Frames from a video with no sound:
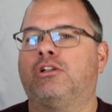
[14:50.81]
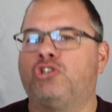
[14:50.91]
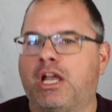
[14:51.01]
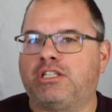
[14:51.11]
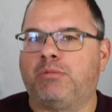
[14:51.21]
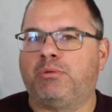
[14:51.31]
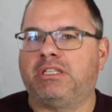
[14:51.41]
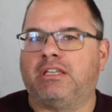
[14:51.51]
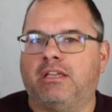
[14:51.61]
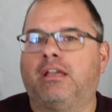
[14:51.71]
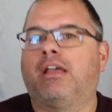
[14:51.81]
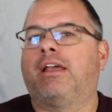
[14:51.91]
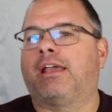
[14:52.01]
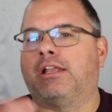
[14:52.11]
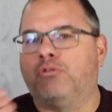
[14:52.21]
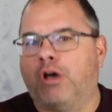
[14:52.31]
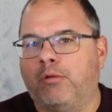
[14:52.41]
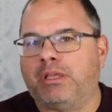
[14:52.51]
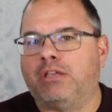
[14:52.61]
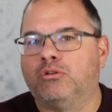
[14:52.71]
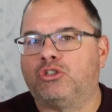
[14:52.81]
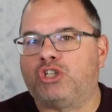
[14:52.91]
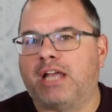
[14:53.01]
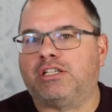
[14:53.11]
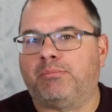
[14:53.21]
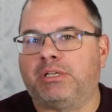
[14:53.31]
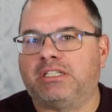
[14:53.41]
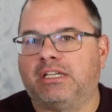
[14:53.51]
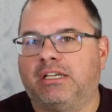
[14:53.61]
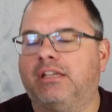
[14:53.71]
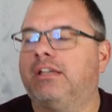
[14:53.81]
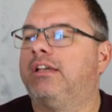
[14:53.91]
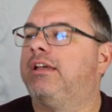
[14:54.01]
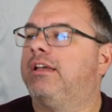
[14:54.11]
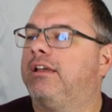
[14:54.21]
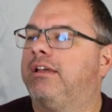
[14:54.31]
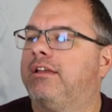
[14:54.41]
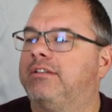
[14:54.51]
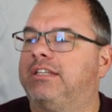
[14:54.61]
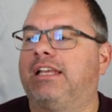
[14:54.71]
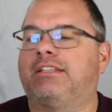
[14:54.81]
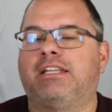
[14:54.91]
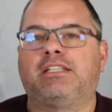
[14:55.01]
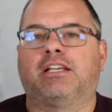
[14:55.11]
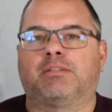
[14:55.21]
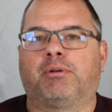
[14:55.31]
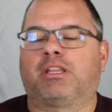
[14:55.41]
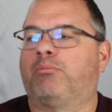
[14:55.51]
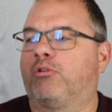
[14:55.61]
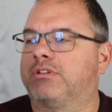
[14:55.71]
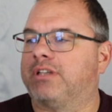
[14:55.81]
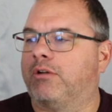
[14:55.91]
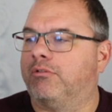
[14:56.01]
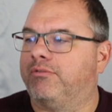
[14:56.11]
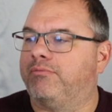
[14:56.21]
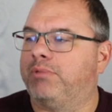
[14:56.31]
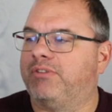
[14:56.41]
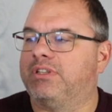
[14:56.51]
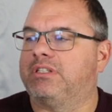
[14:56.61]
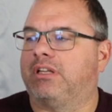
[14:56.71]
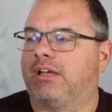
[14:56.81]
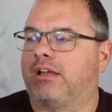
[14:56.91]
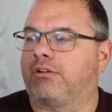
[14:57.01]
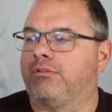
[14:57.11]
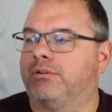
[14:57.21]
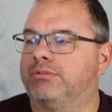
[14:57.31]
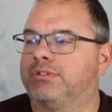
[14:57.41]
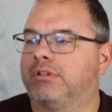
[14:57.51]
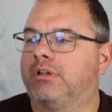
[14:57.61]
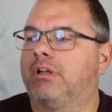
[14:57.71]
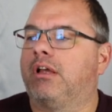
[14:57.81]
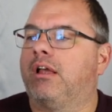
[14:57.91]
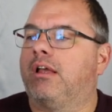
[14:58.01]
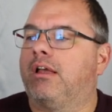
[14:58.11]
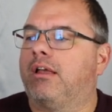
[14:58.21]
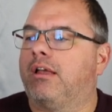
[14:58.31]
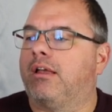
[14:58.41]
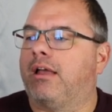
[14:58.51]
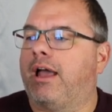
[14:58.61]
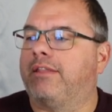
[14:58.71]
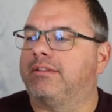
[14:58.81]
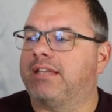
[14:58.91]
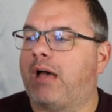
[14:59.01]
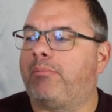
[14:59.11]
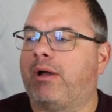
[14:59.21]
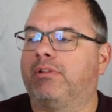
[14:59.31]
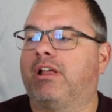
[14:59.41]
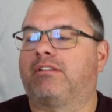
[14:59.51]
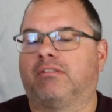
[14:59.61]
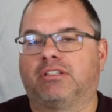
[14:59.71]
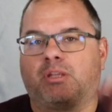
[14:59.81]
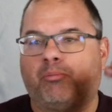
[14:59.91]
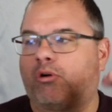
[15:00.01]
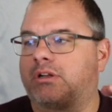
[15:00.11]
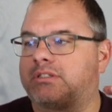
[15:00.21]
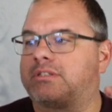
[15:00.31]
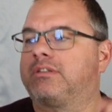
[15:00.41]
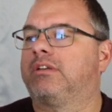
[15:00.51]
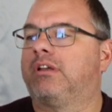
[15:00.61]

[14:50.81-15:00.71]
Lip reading: ChatGPT, can you help me use ChatGPT to get details about the ports I will be visiting on a cruise. At the top, I would like to list the ports,